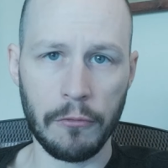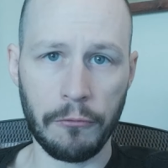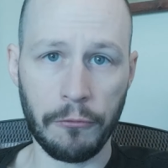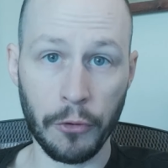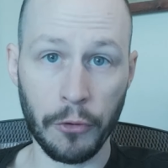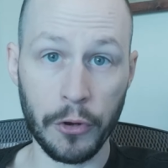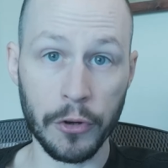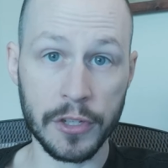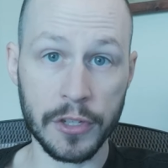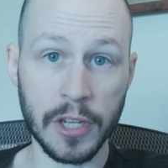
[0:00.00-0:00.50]

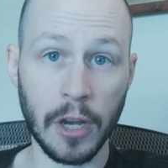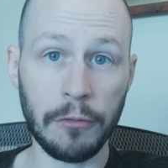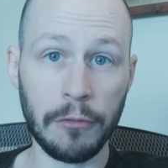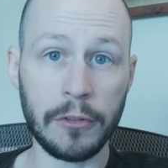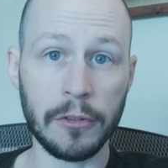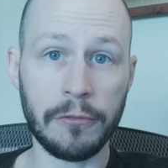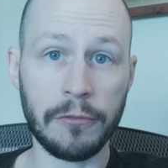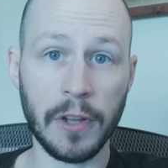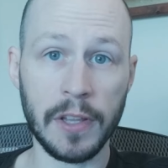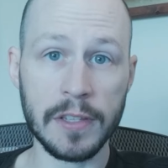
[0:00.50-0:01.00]
For your
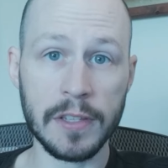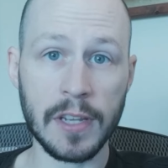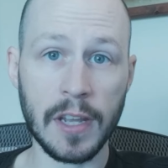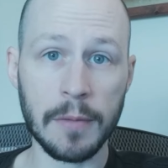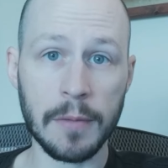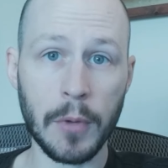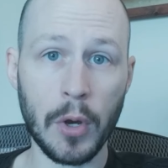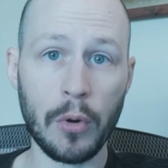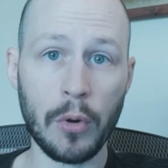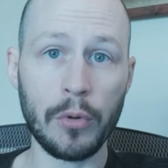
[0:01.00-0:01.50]
self-defense
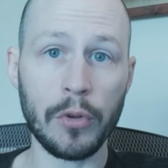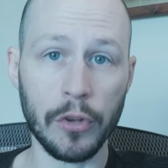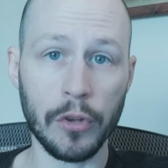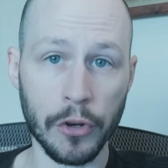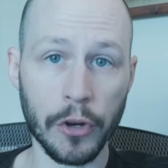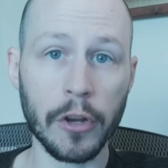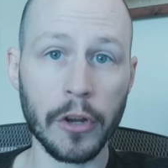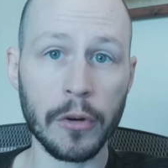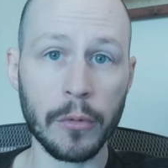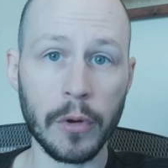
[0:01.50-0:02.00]
ammo,
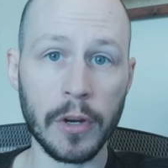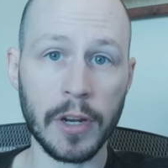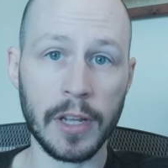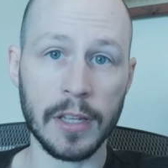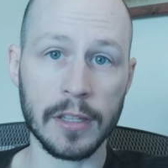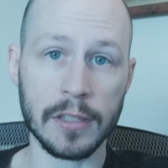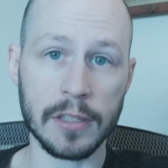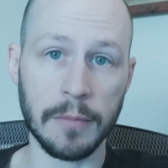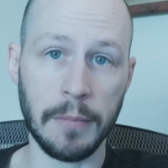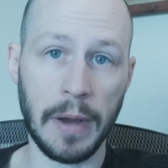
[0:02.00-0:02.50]
you're going to want to
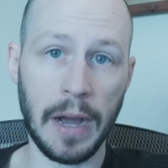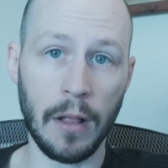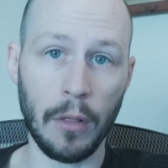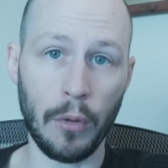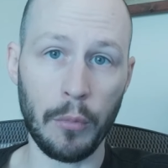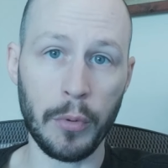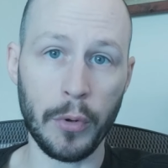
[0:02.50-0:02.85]
get some hollow